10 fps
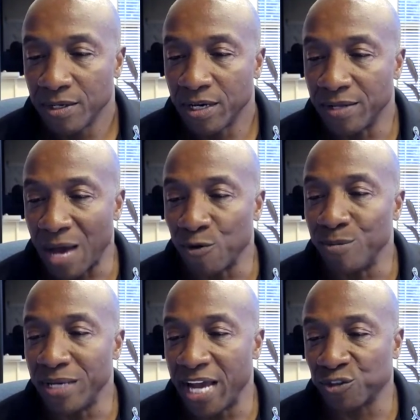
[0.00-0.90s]
That will
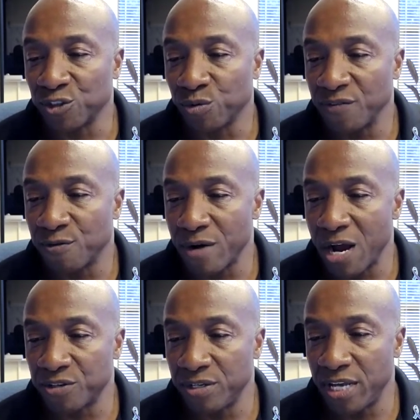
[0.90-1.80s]
be answered 24
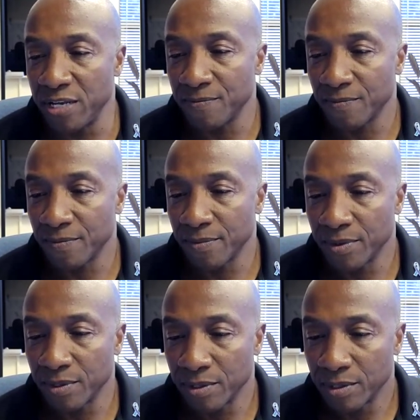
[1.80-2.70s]
hours a day.
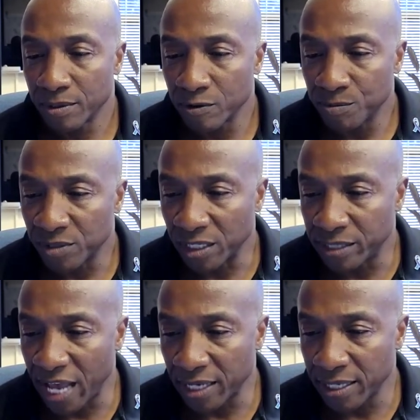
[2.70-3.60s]
Oops, did I
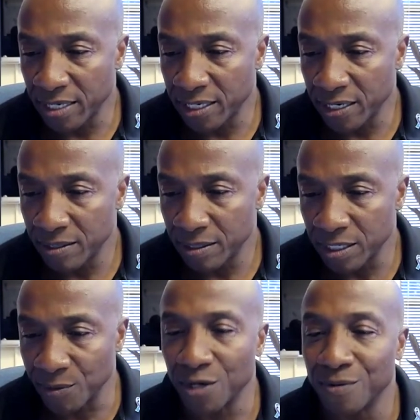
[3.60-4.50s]
tag that yet?
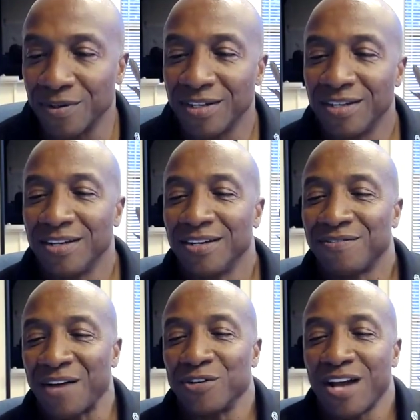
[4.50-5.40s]
There we go.
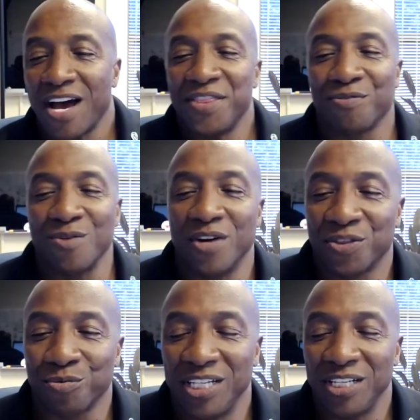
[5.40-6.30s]

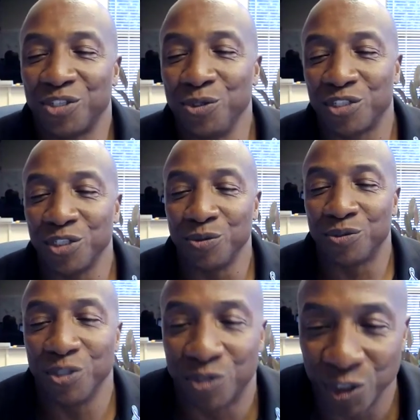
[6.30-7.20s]

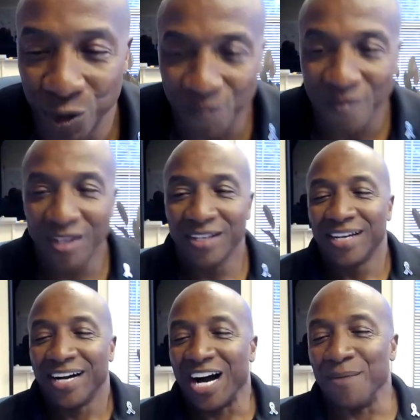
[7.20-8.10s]
509-313-2222.
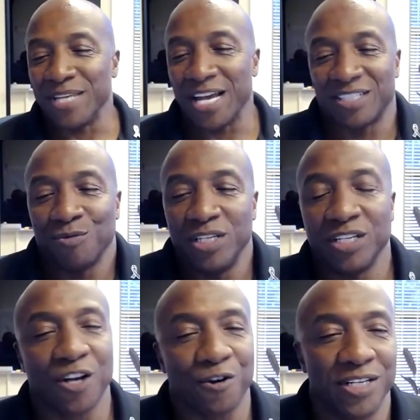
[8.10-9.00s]
Yes, and we
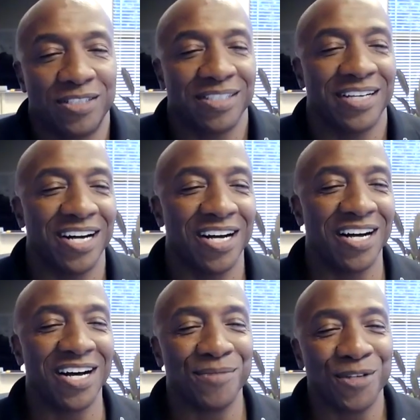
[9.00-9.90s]
encourage
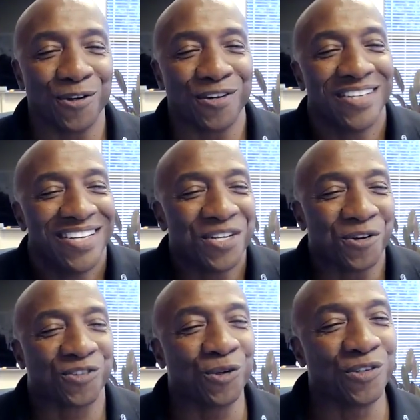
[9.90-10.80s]
your
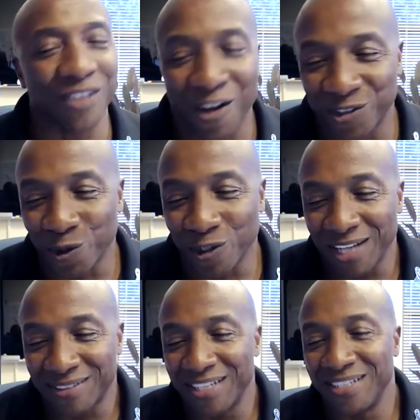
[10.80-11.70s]
students also to
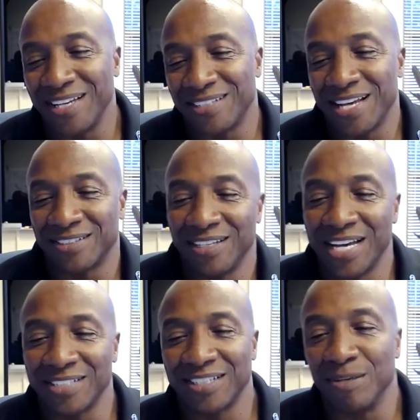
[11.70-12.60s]
lock that in as
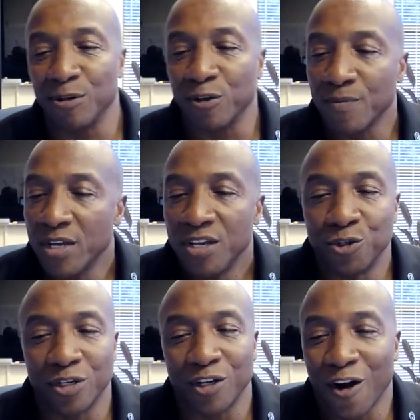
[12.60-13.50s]
a number. You
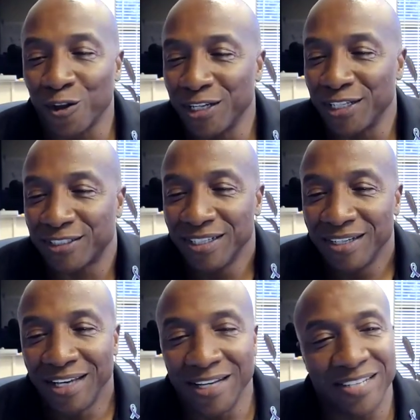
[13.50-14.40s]
can call us
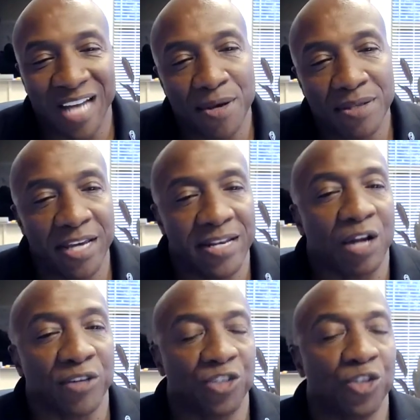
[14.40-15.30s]
anytime of the day.
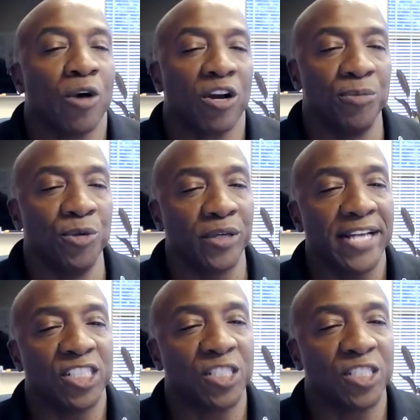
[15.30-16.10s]
That'll get you to our communication